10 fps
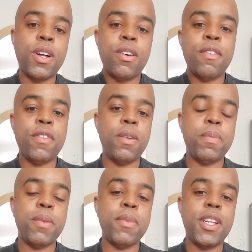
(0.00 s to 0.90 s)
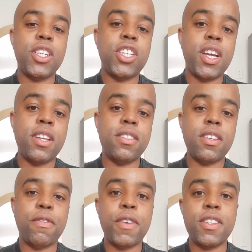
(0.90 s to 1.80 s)
However, the Premier League giants
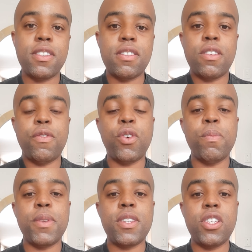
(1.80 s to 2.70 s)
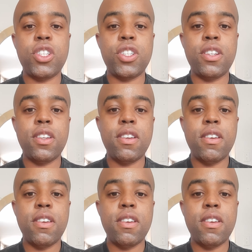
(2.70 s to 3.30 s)
are facing stiff competition